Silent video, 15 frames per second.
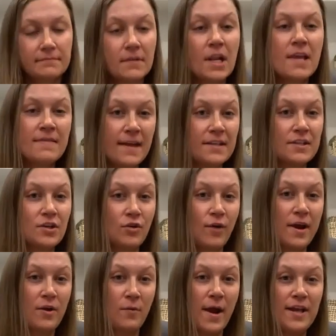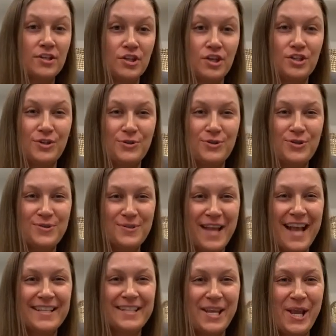That's a great question. So she was
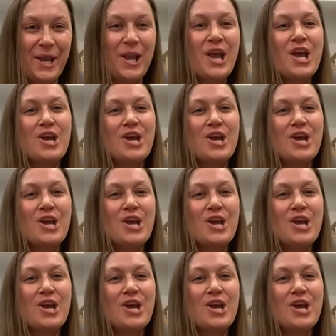asking,